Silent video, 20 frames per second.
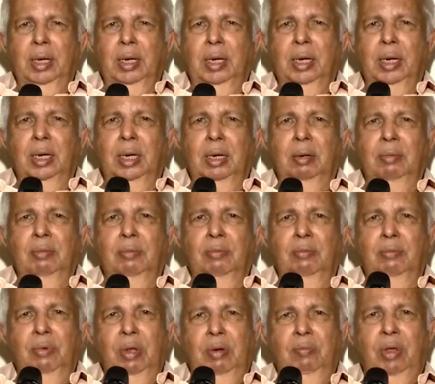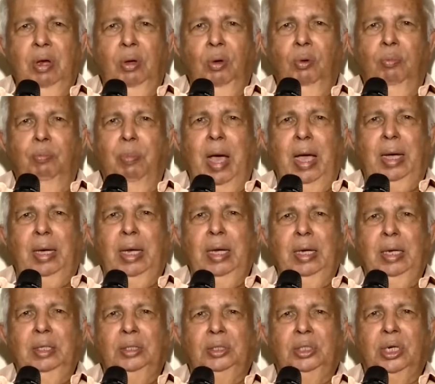Uh, when we look back in
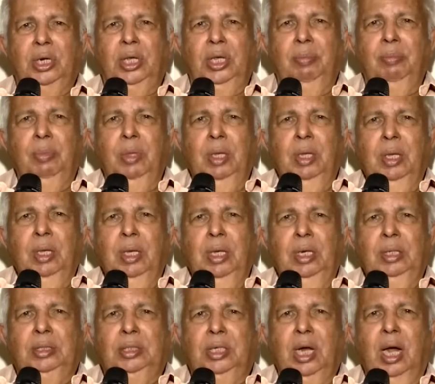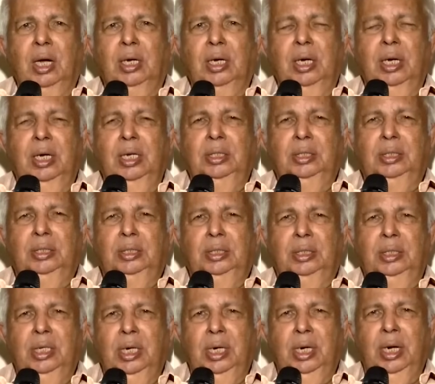history, it started its
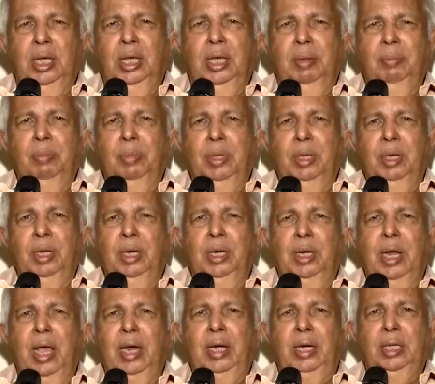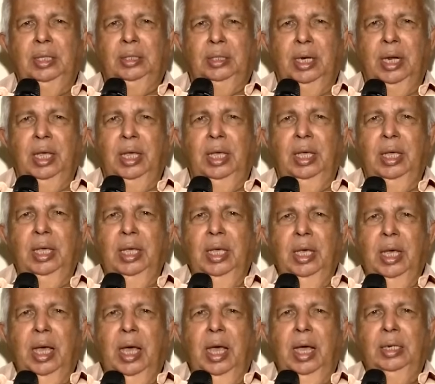journey in 93
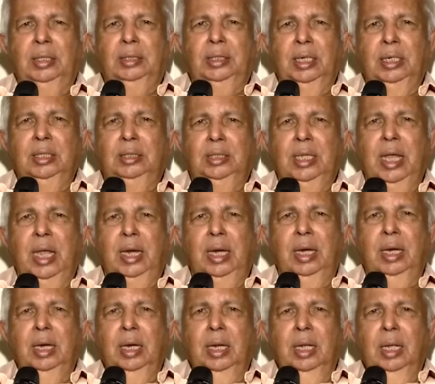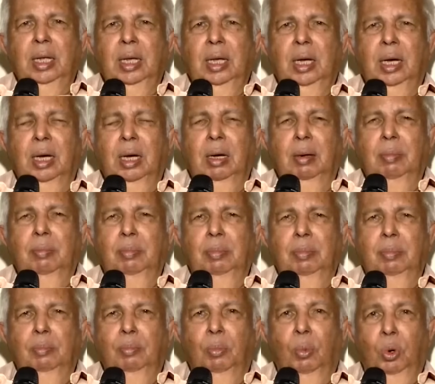and since then uh,
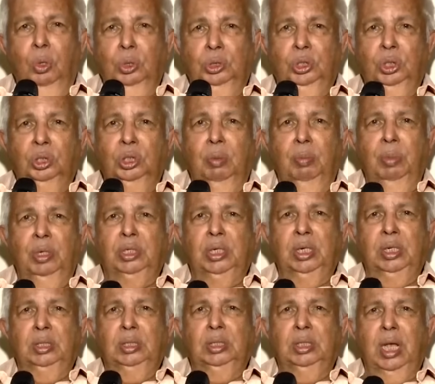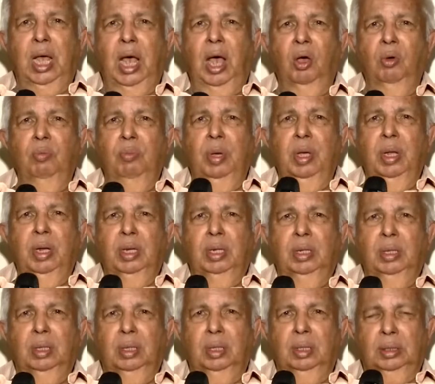most of the missions have
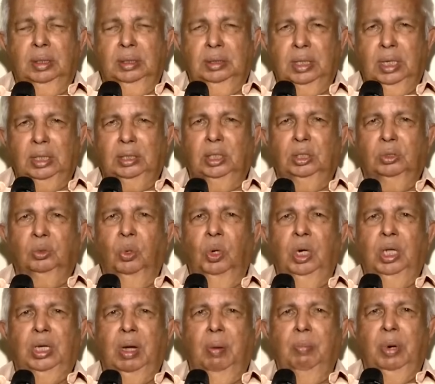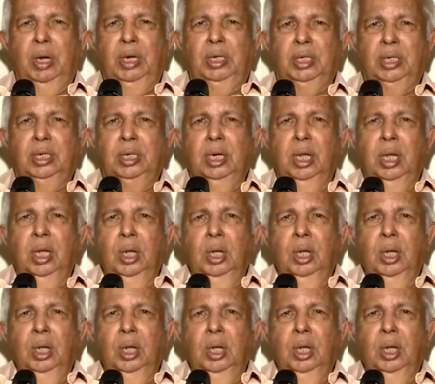been uh, successfully completed,